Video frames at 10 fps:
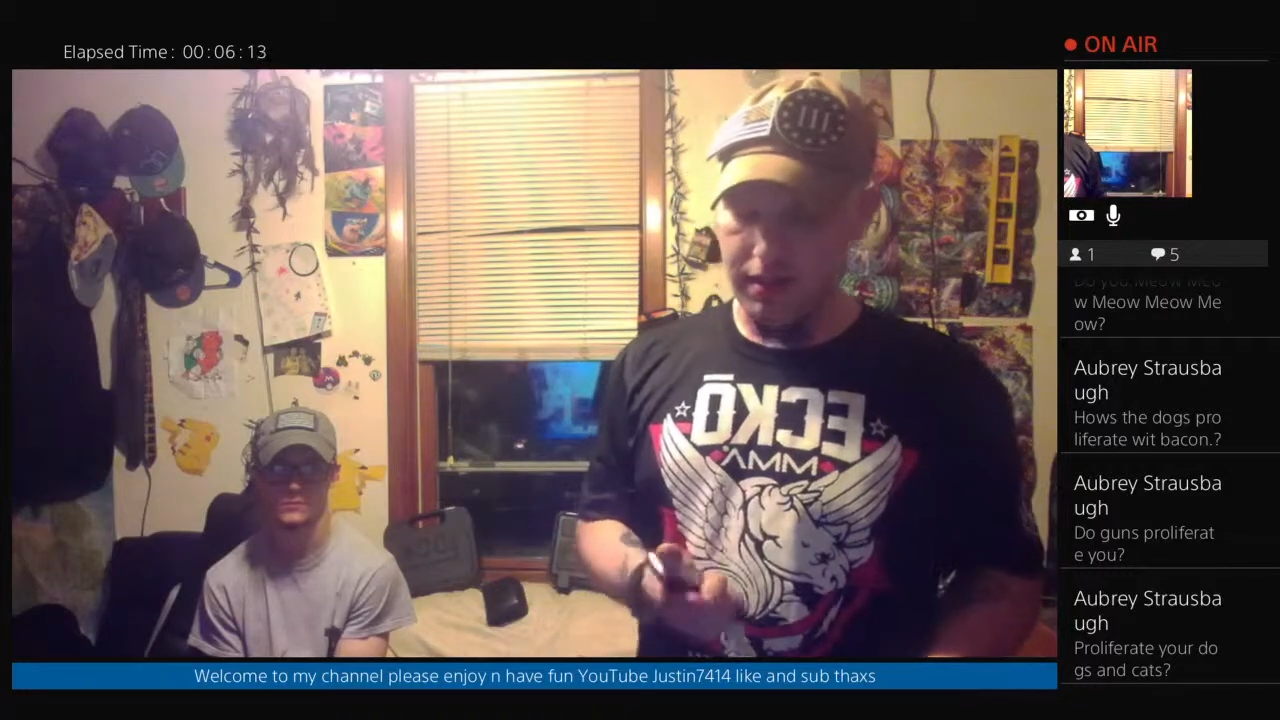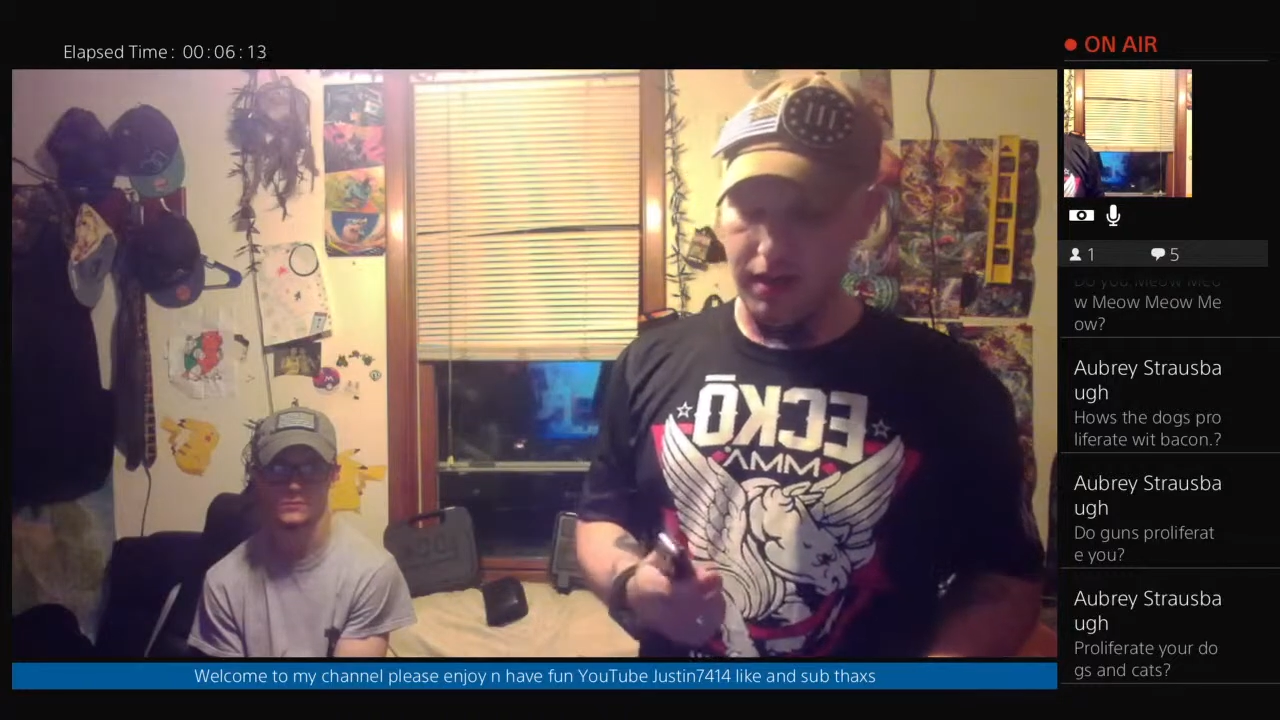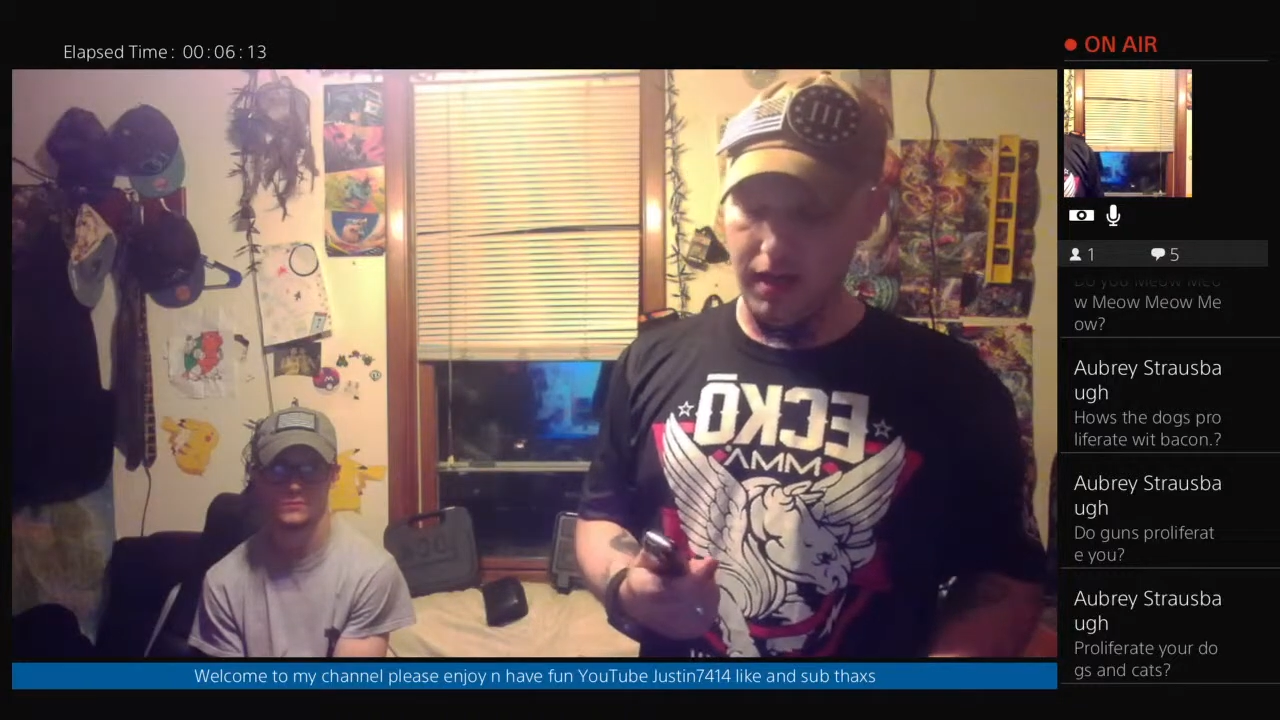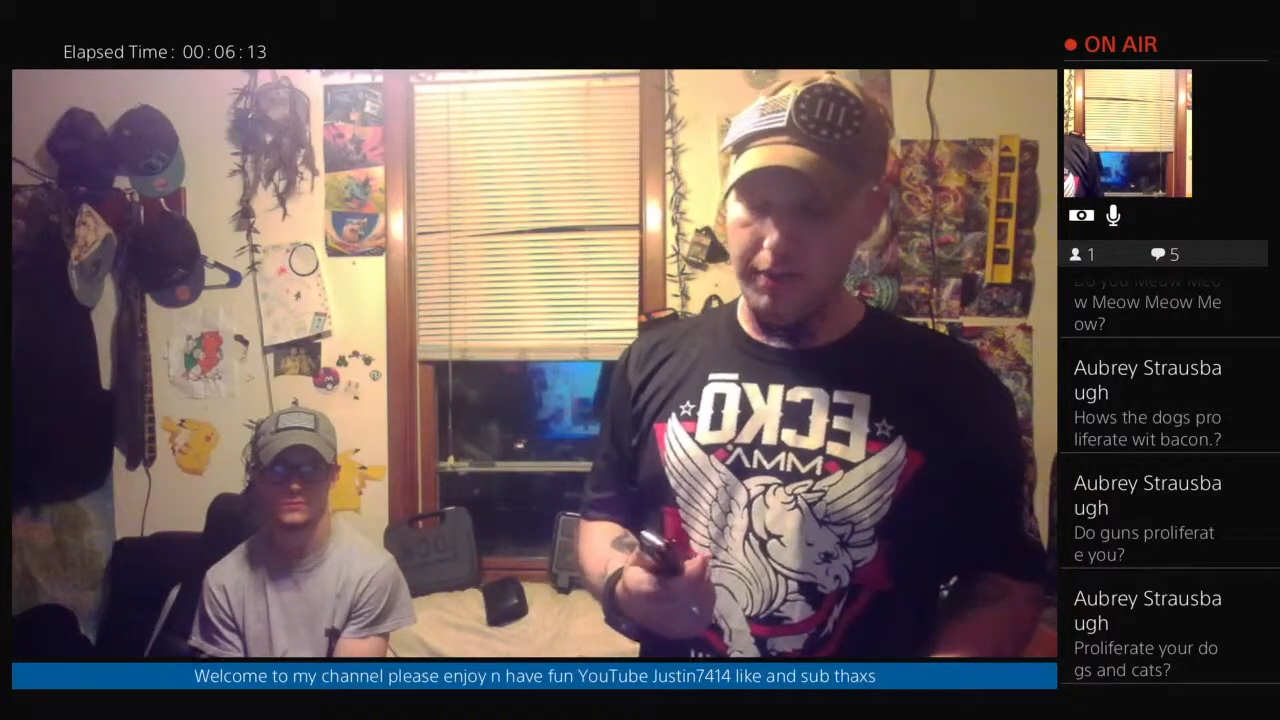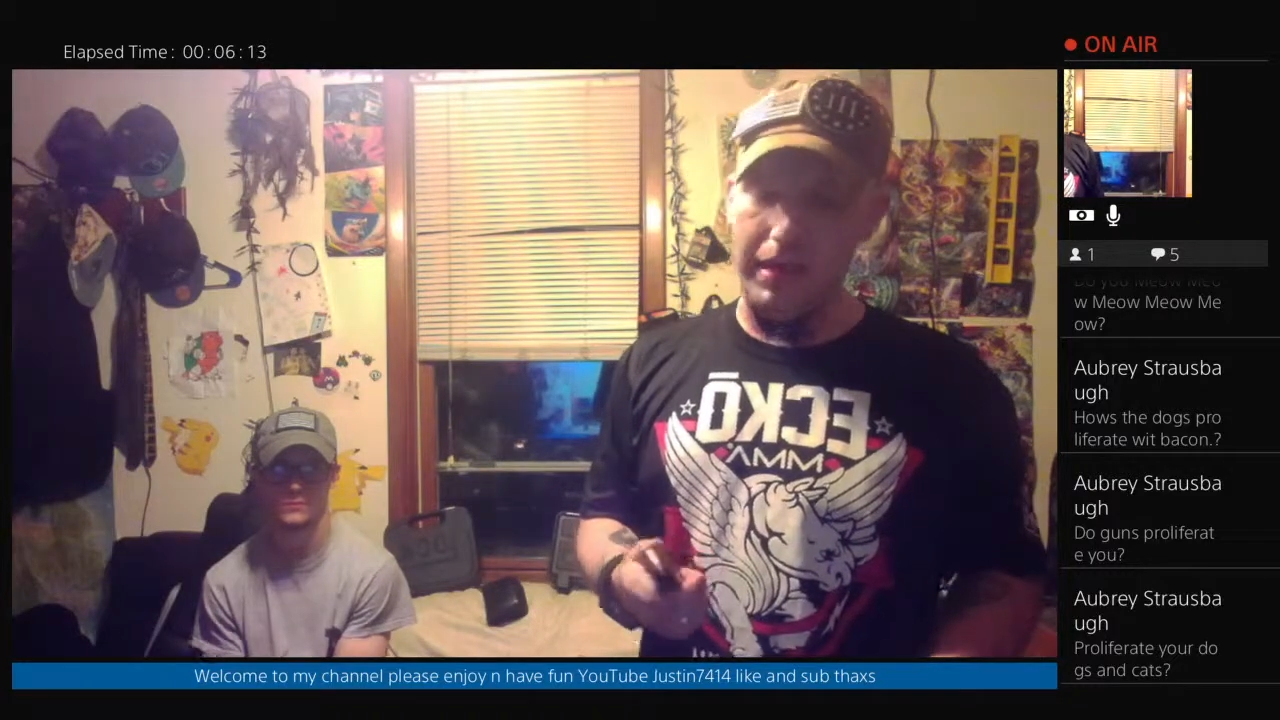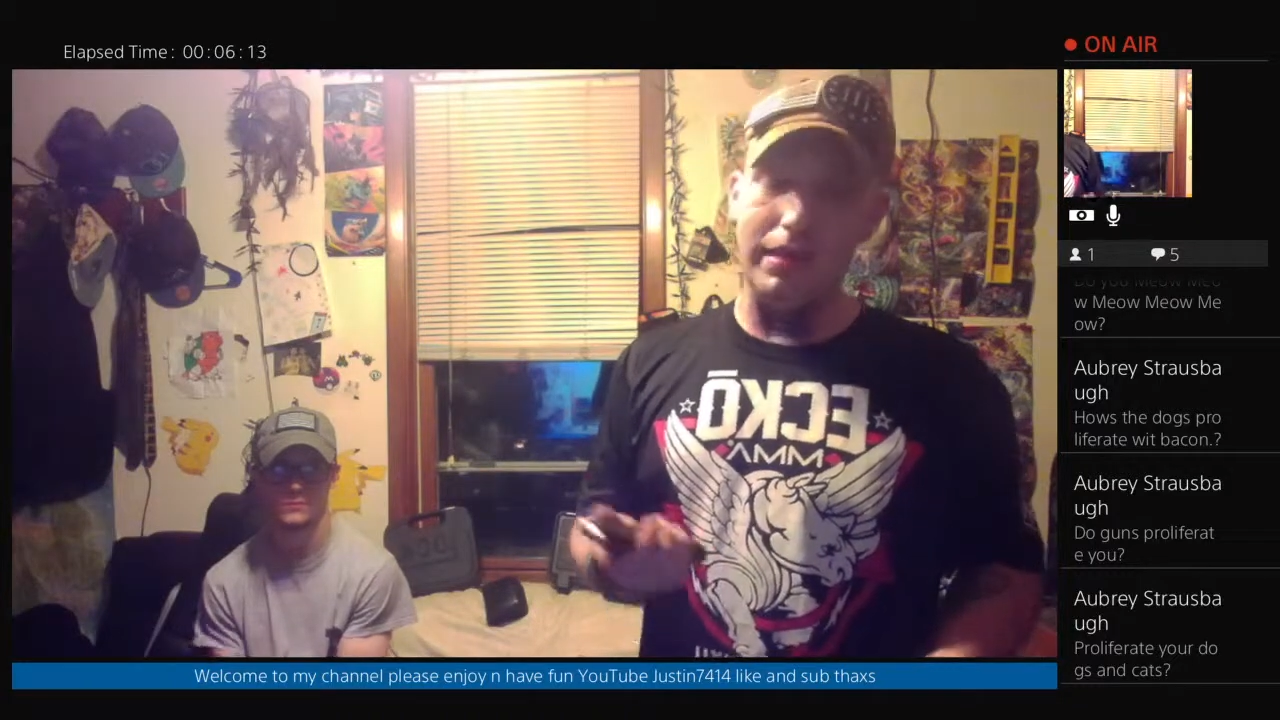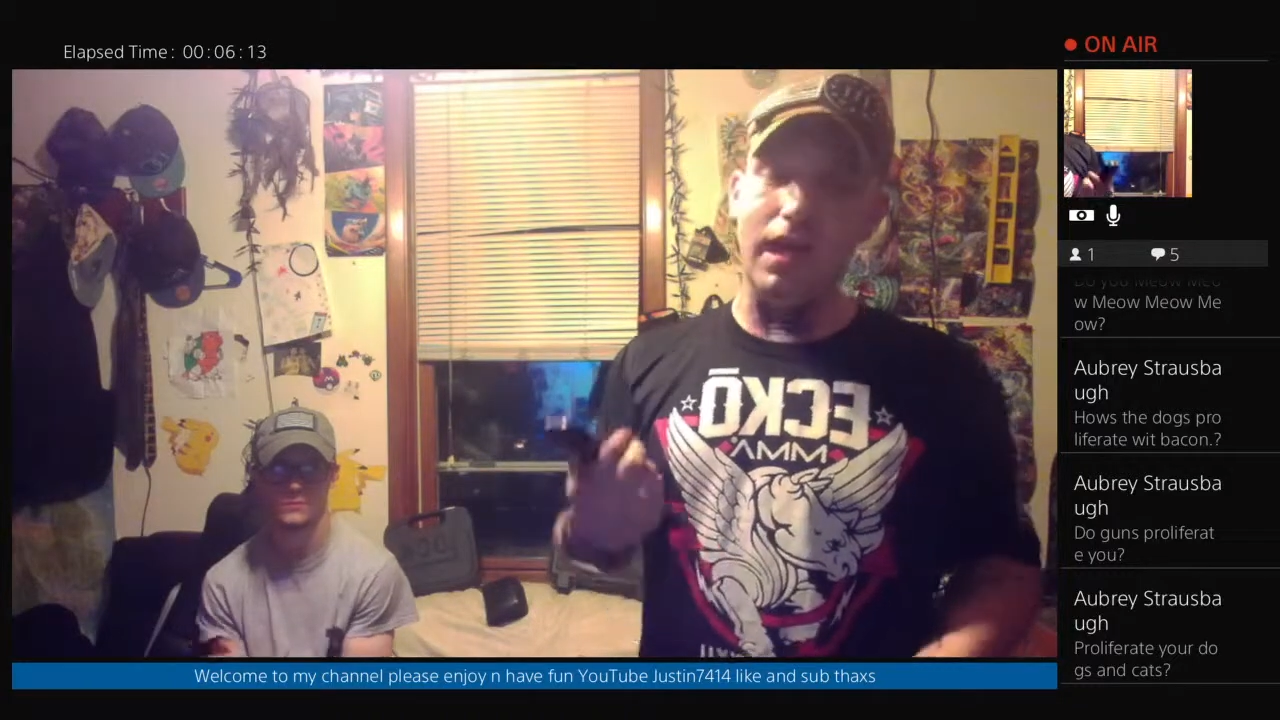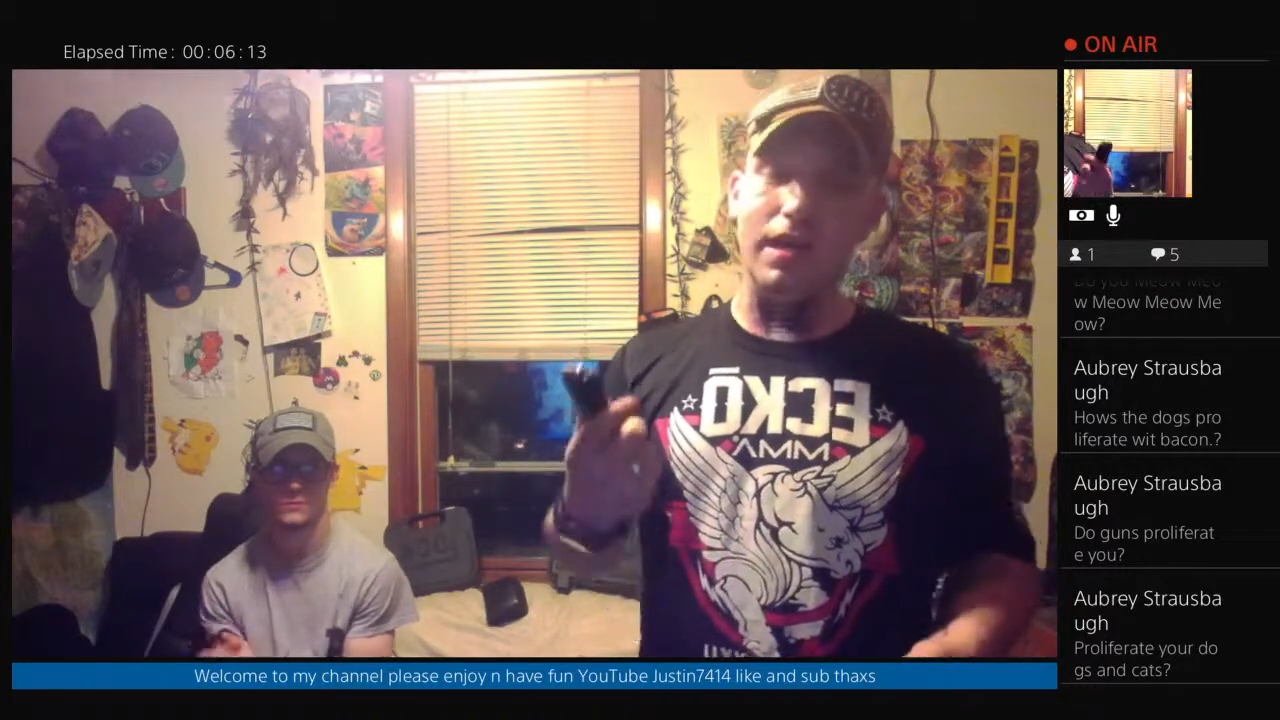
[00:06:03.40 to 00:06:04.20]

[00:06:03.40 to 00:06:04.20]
It